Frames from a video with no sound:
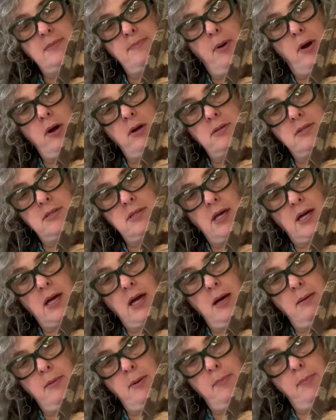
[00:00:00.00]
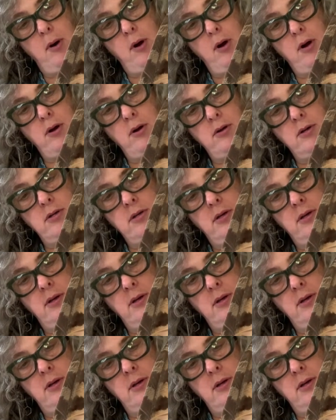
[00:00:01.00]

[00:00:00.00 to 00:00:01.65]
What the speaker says: parts that come apart.